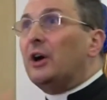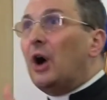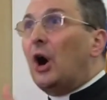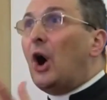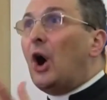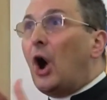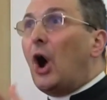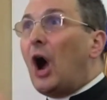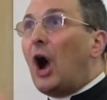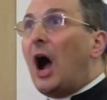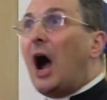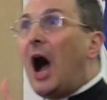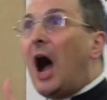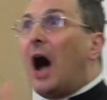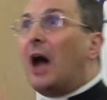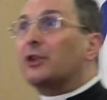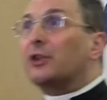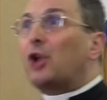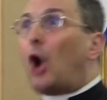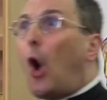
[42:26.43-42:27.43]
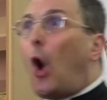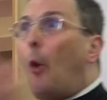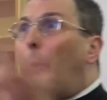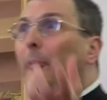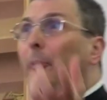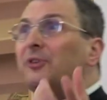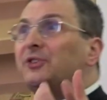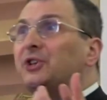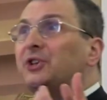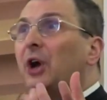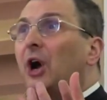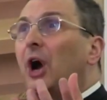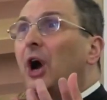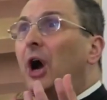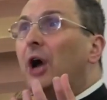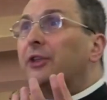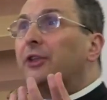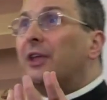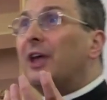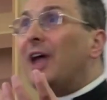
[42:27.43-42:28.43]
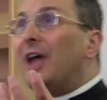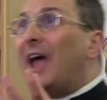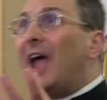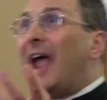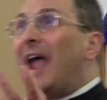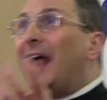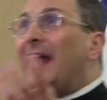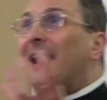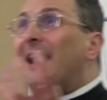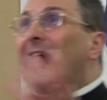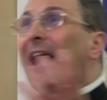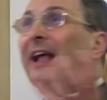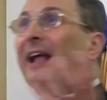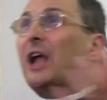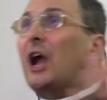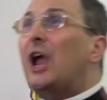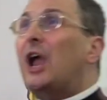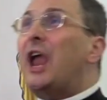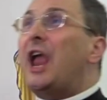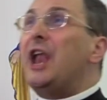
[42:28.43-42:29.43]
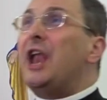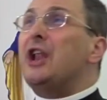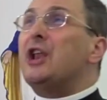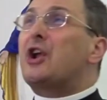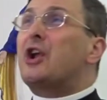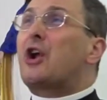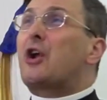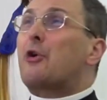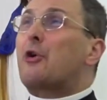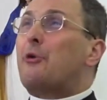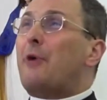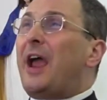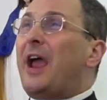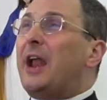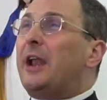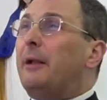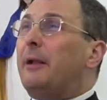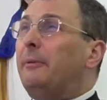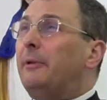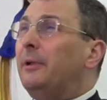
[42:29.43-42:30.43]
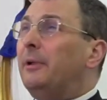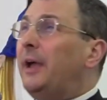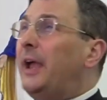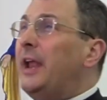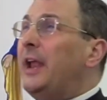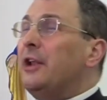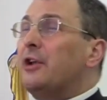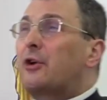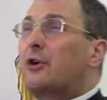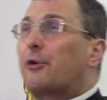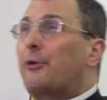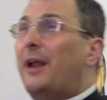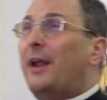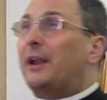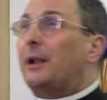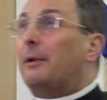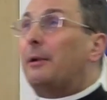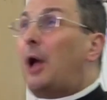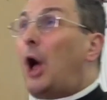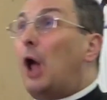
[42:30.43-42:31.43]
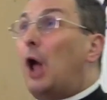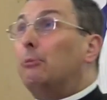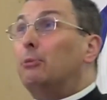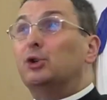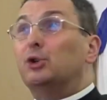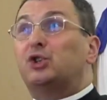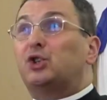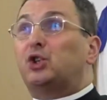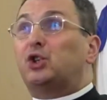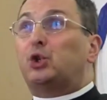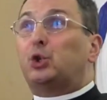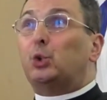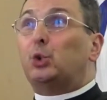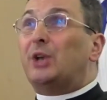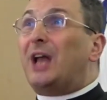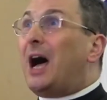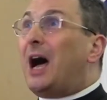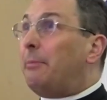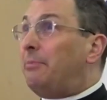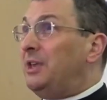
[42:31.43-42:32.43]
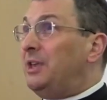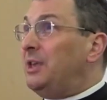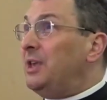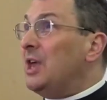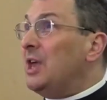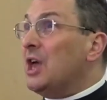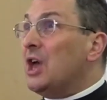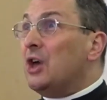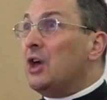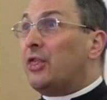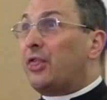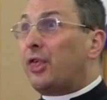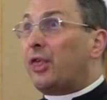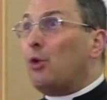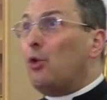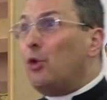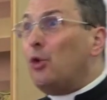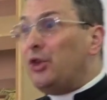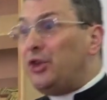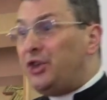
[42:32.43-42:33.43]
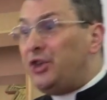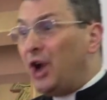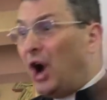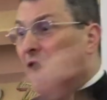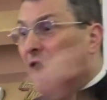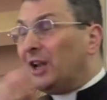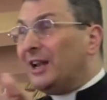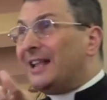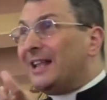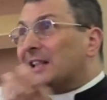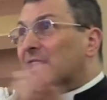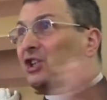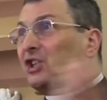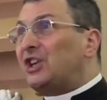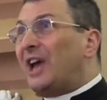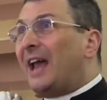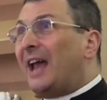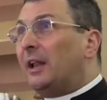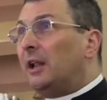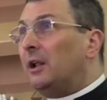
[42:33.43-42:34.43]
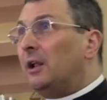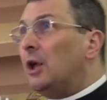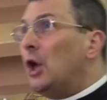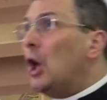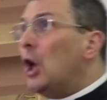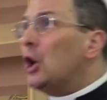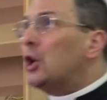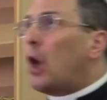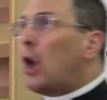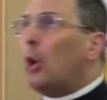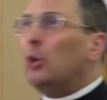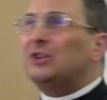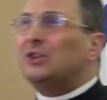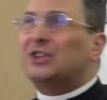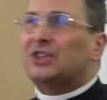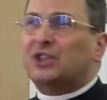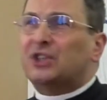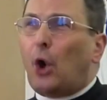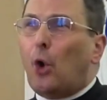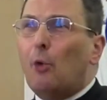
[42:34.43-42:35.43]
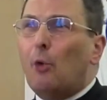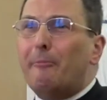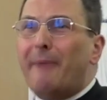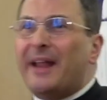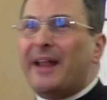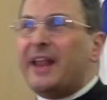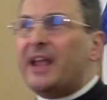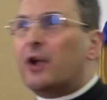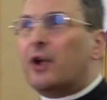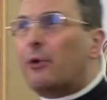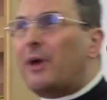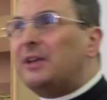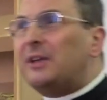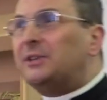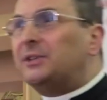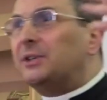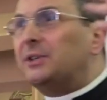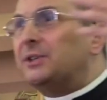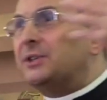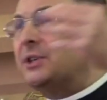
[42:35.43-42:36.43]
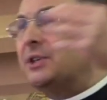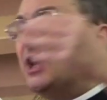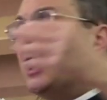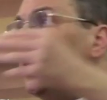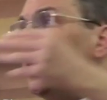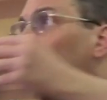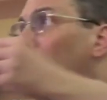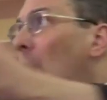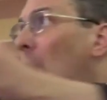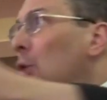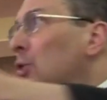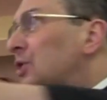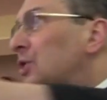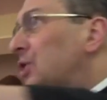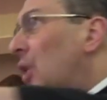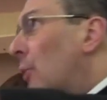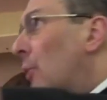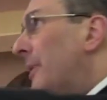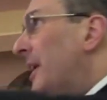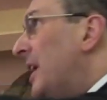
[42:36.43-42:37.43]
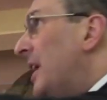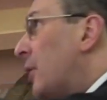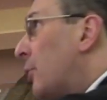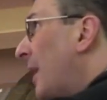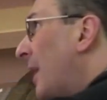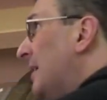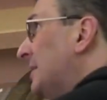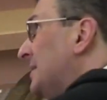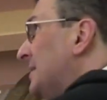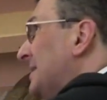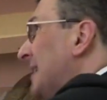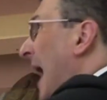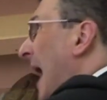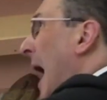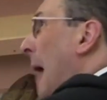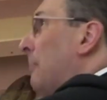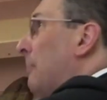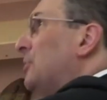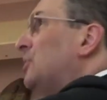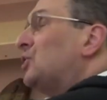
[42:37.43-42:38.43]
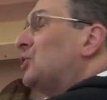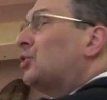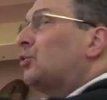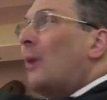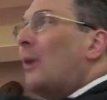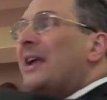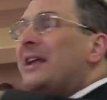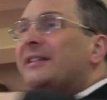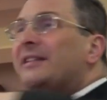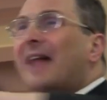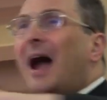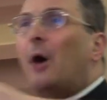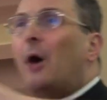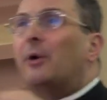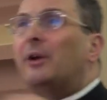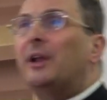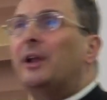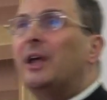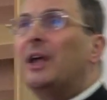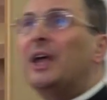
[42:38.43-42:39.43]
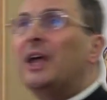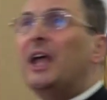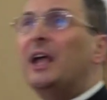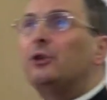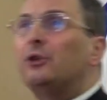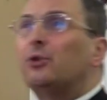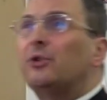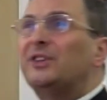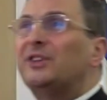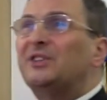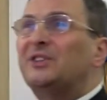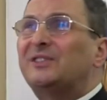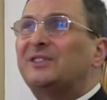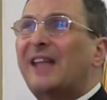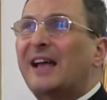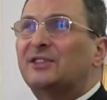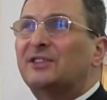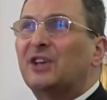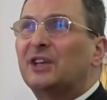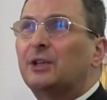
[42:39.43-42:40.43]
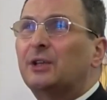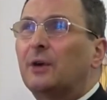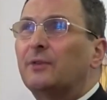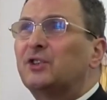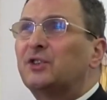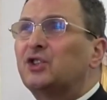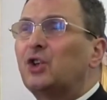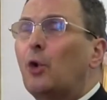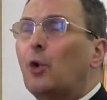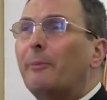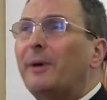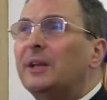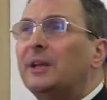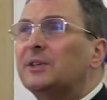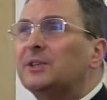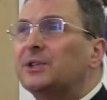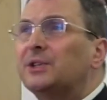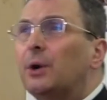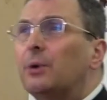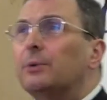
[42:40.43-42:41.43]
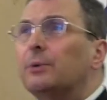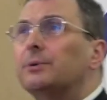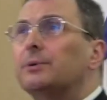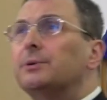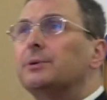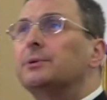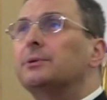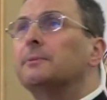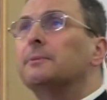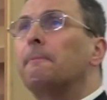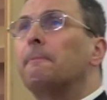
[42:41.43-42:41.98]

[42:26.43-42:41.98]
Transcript: heart, opens her heart, and like an incredible, almost tsunami, through your little channel goes so many graces. Oh, so many graces up straight down into this desert of so many souls.